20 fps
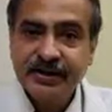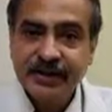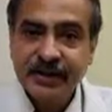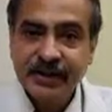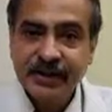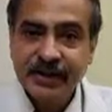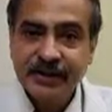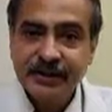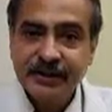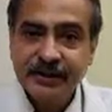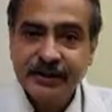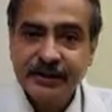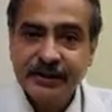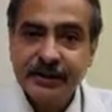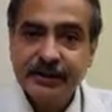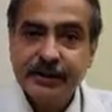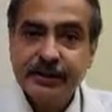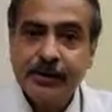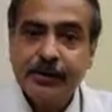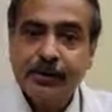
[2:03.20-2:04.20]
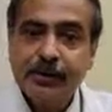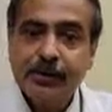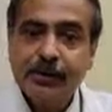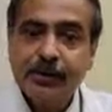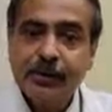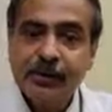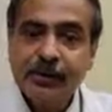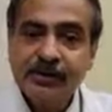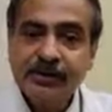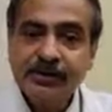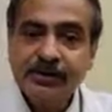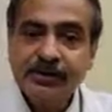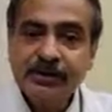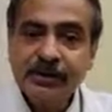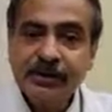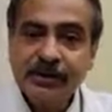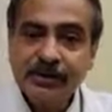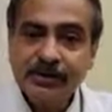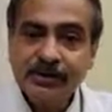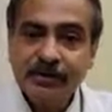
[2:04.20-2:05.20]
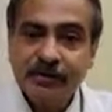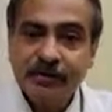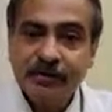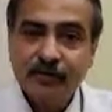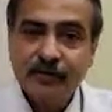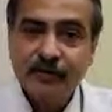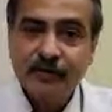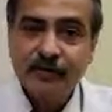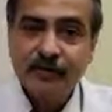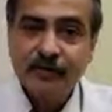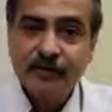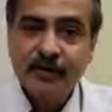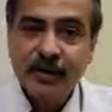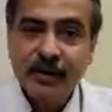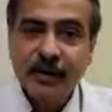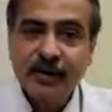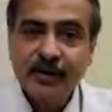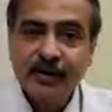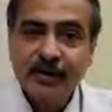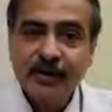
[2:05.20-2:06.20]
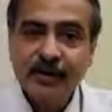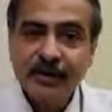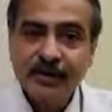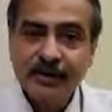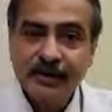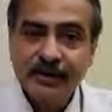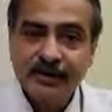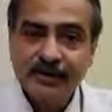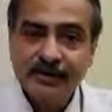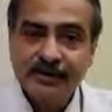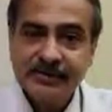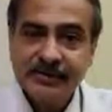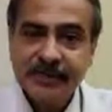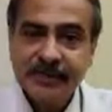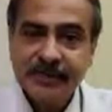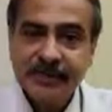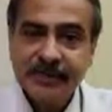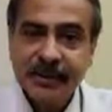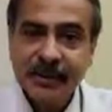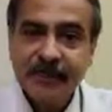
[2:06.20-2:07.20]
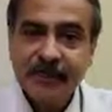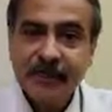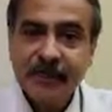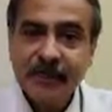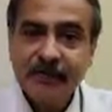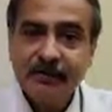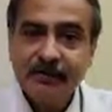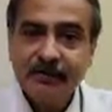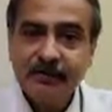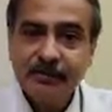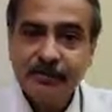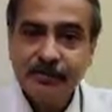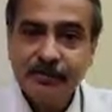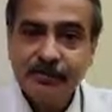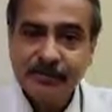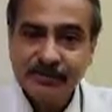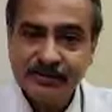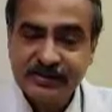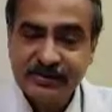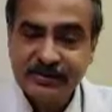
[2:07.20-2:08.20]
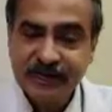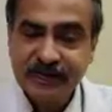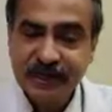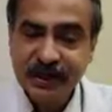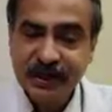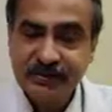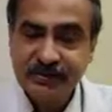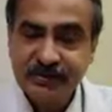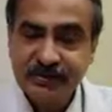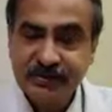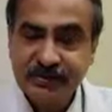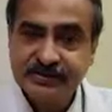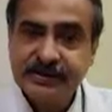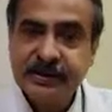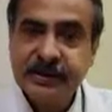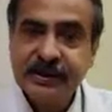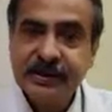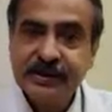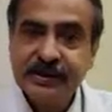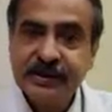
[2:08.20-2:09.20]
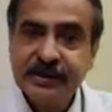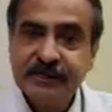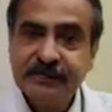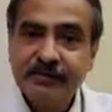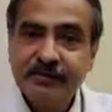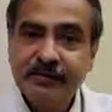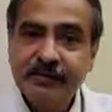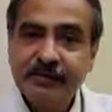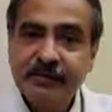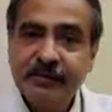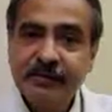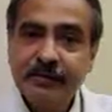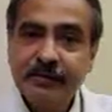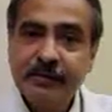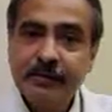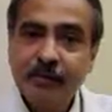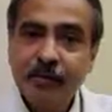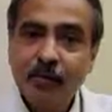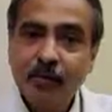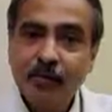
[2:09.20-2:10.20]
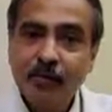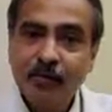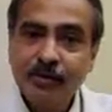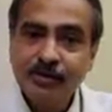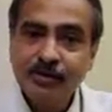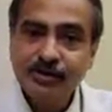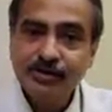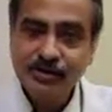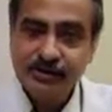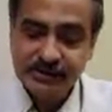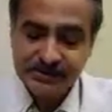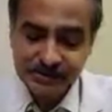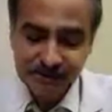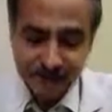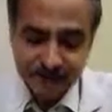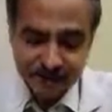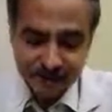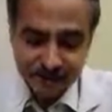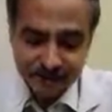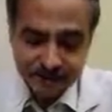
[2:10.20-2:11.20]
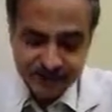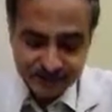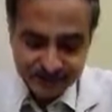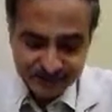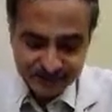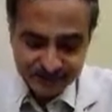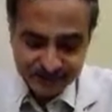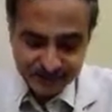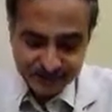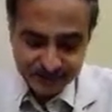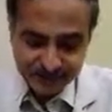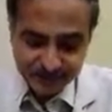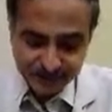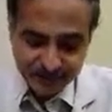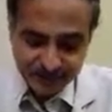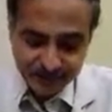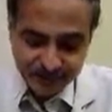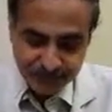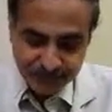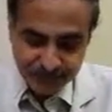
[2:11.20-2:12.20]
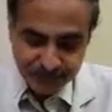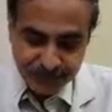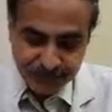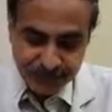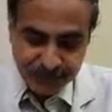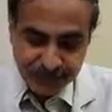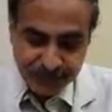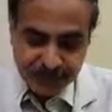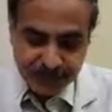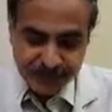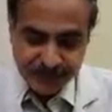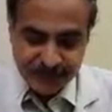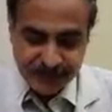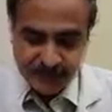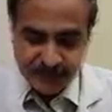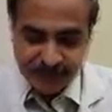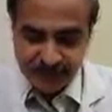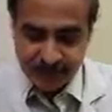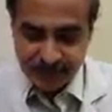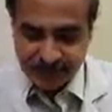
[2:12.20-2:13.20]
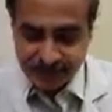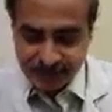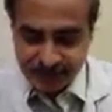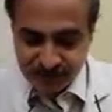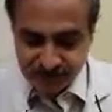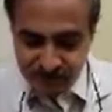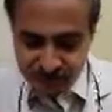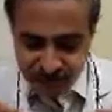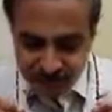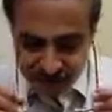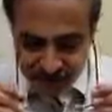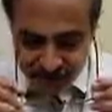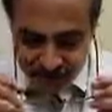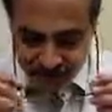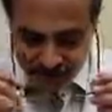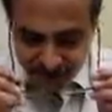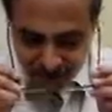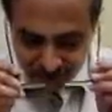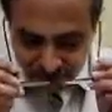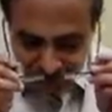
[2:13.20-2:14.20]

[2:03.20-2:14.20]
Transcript: like closely interwoven or interlacing bundle of smooth muscle fibers giving a homogeneous appearance. Next question: in